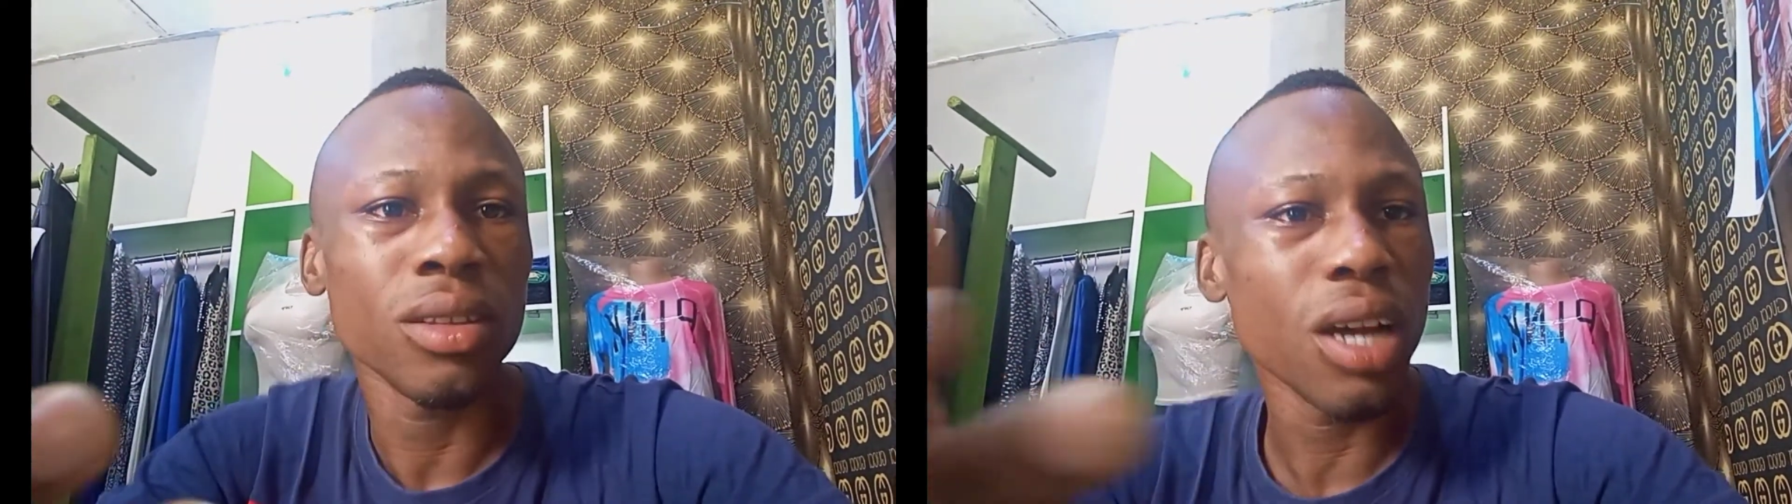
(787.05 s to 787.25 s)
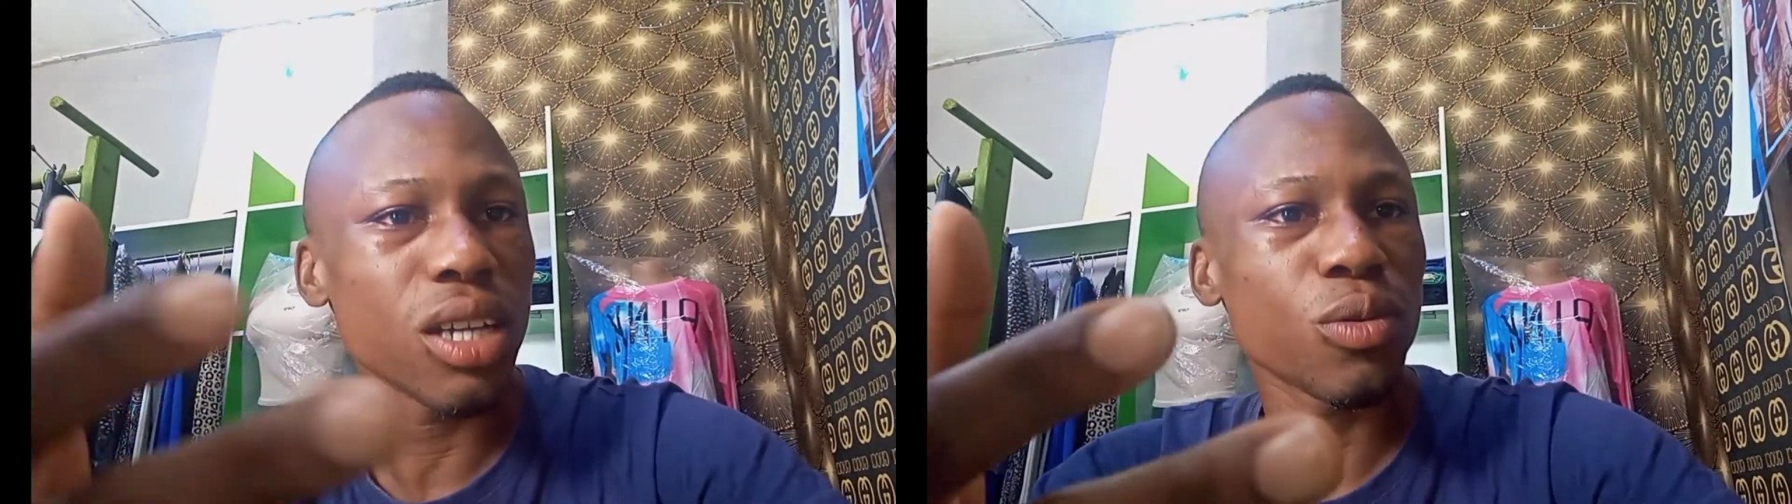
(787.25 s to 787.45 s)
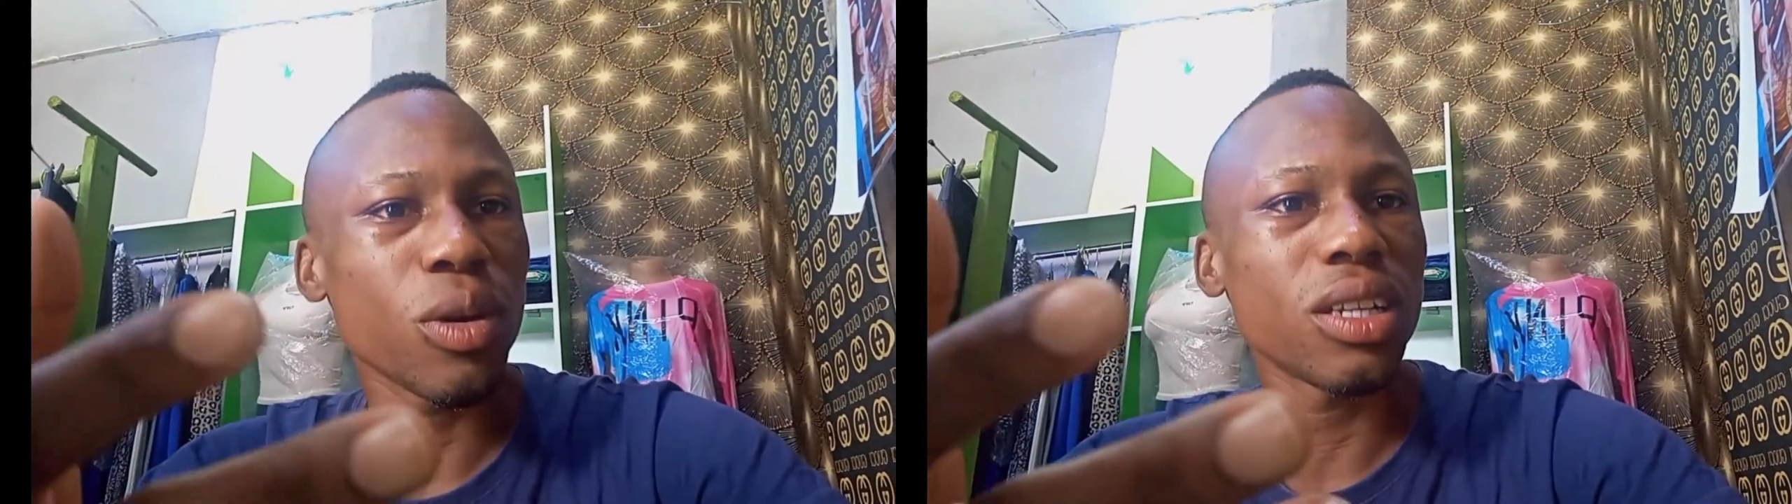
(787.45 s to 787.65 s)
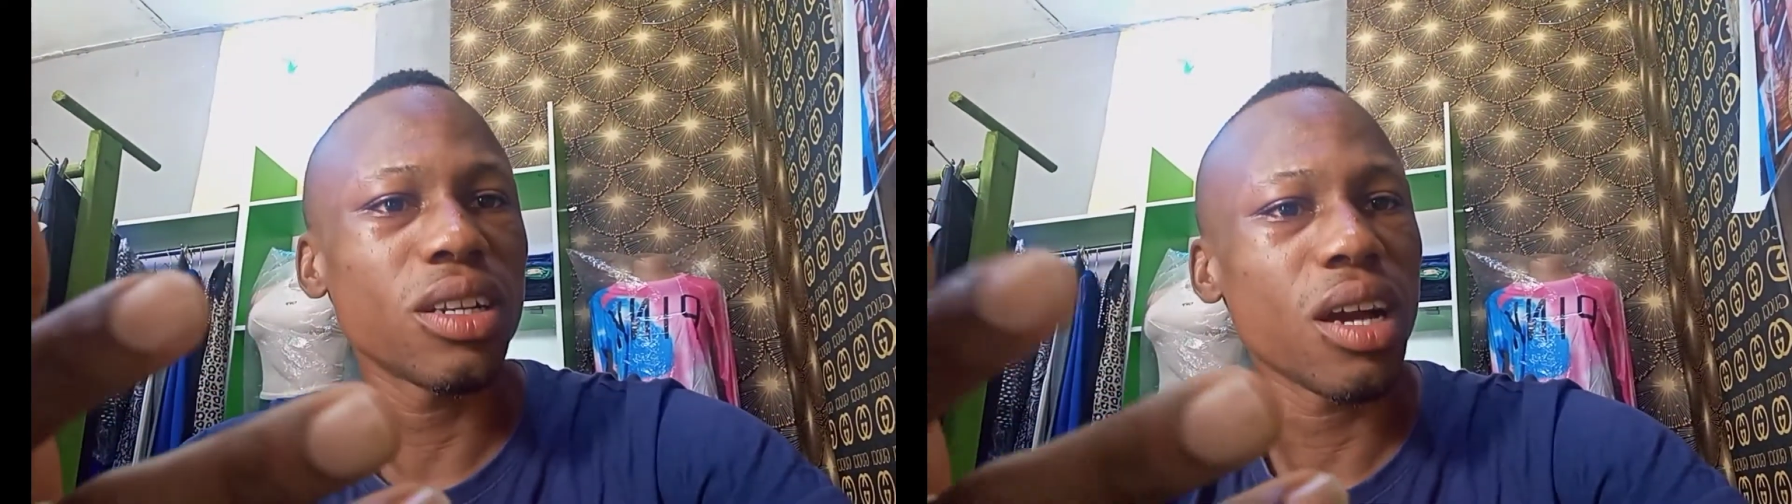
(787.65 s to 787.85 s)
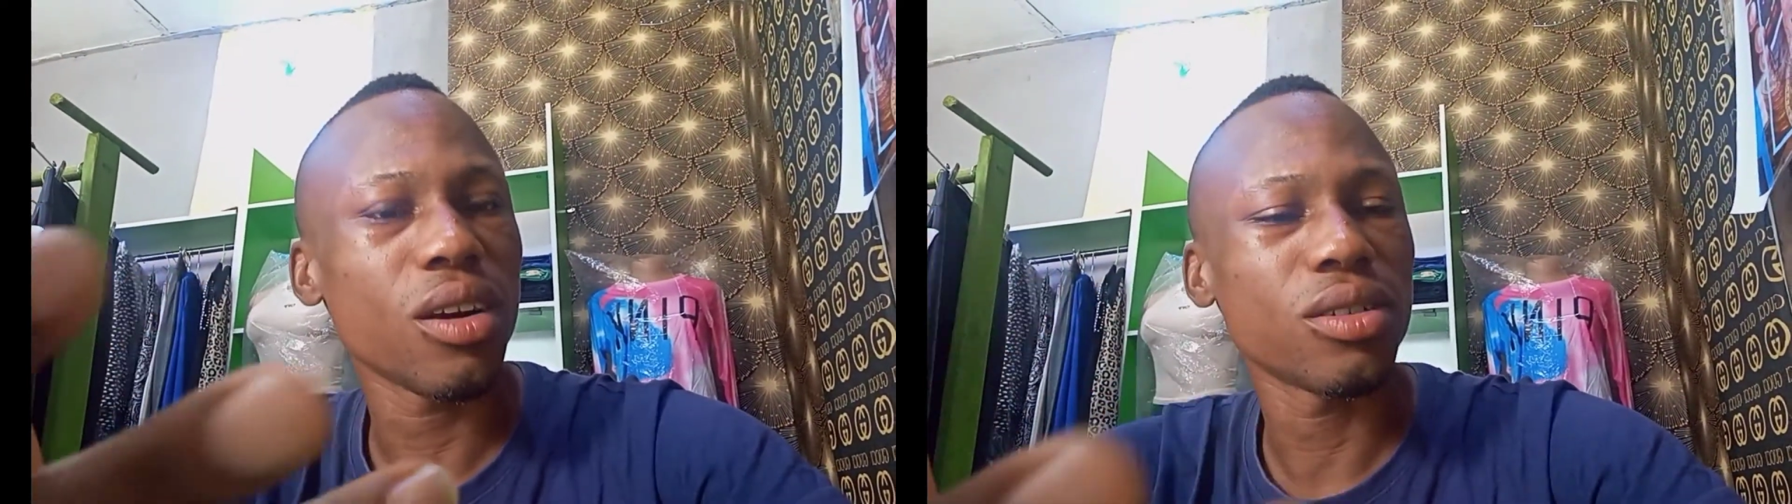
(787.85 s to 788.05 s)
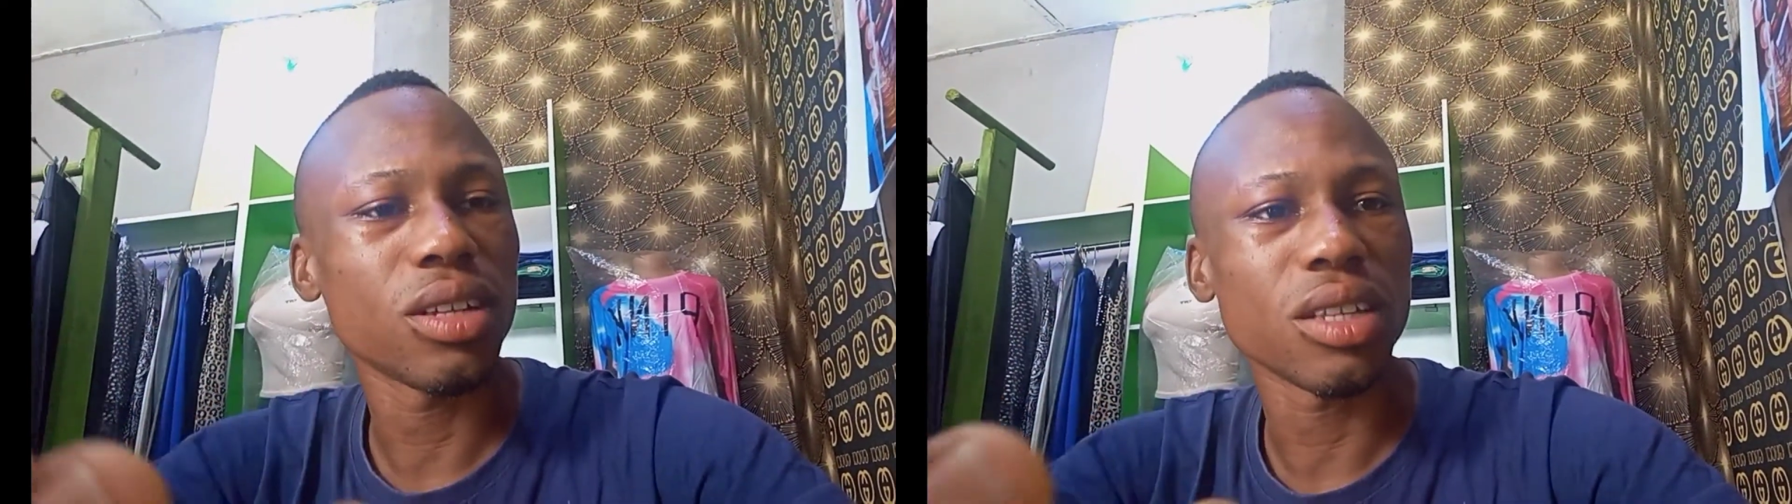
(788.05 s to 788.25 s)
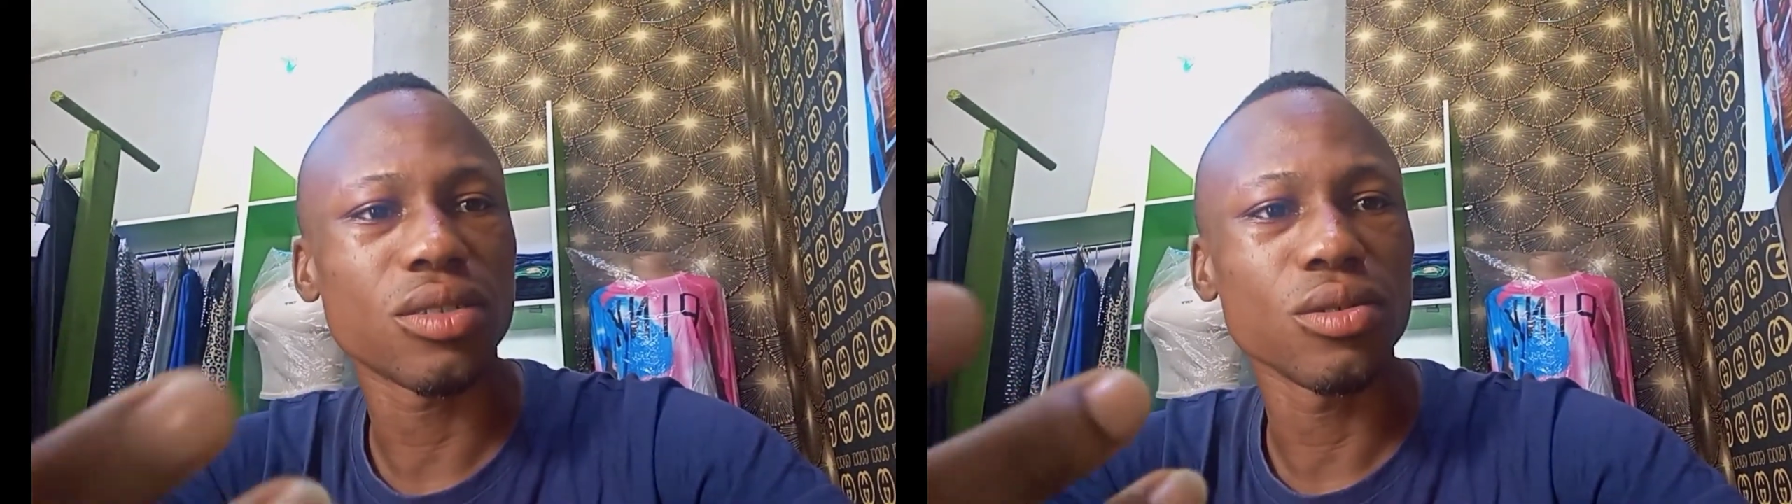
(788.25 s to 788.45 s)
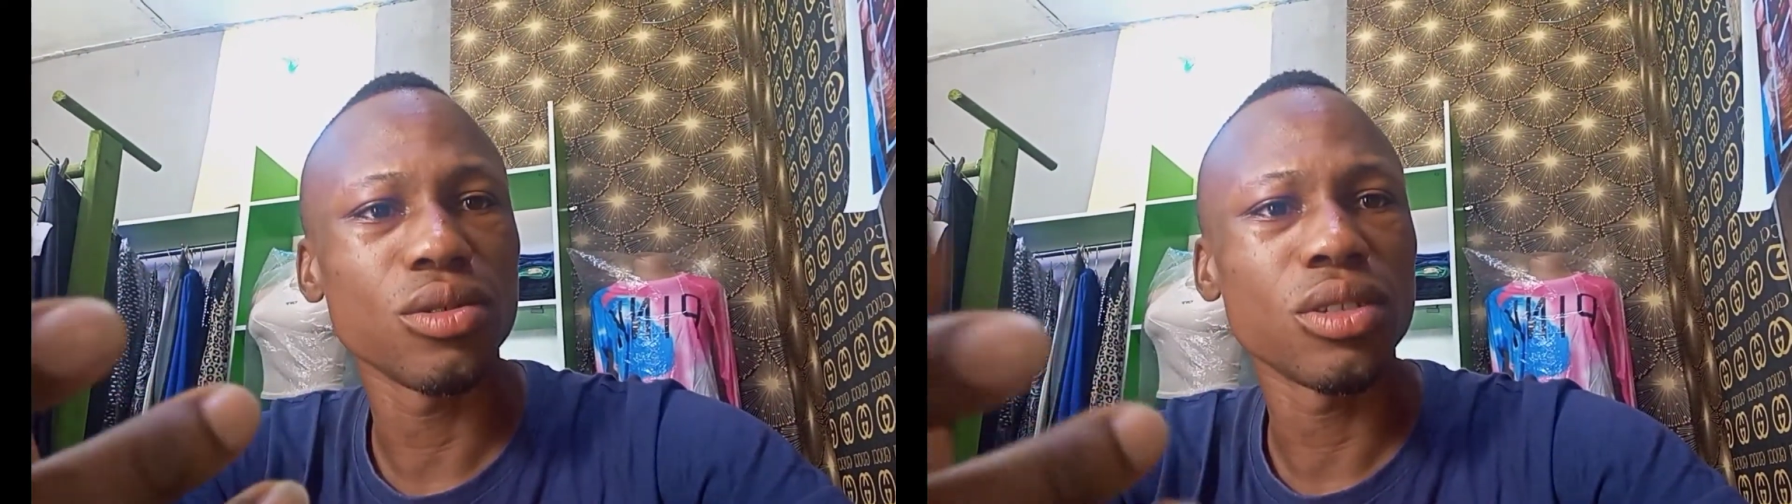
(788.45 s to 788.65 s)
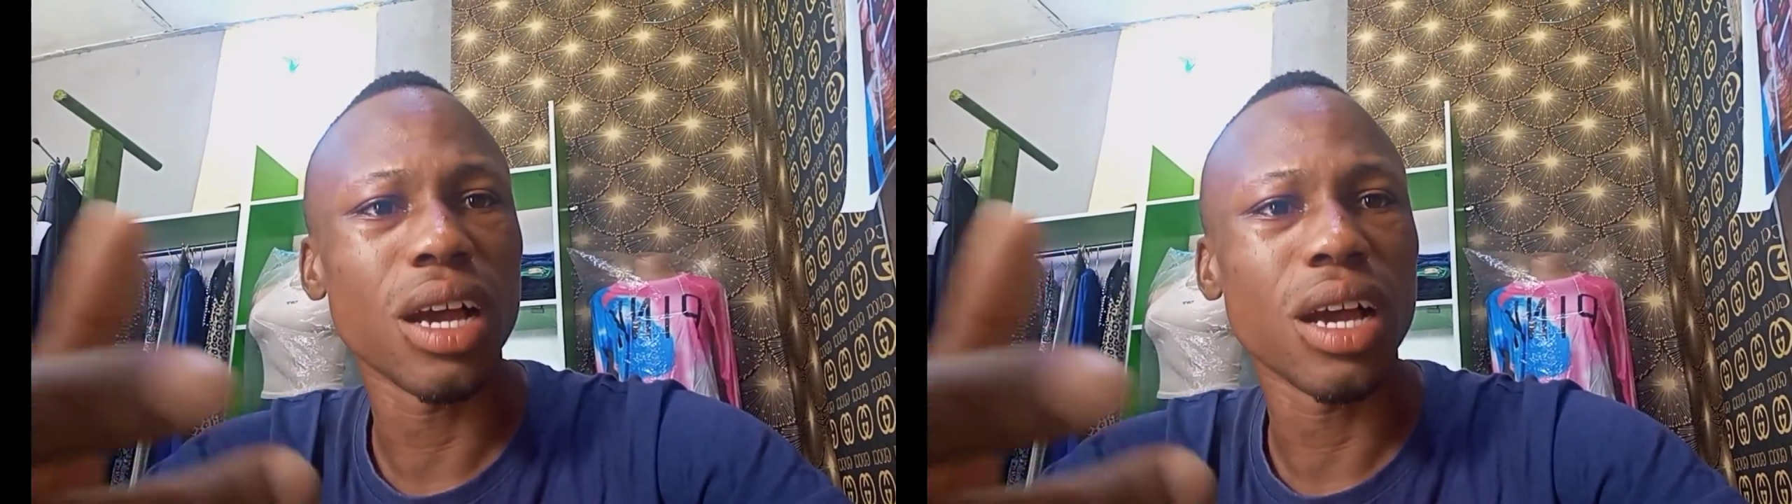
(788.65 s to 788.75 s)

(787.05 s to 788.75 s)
that was when he now understood,